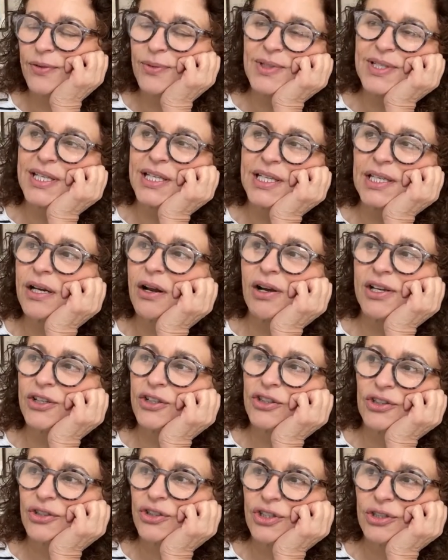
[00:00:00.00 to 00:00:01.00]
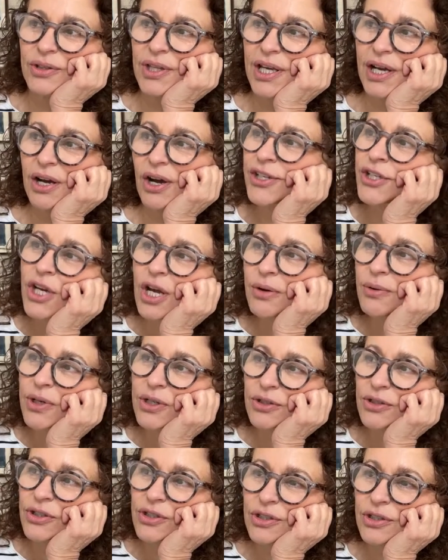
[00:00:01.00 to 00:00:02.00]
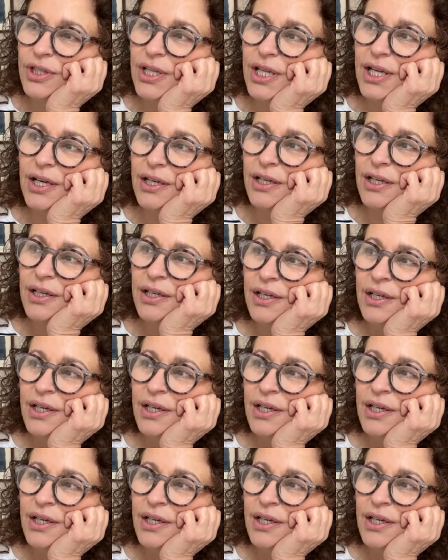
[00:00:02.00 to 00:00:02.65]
I was thinking I couldn't do that. I know I couldn't do that.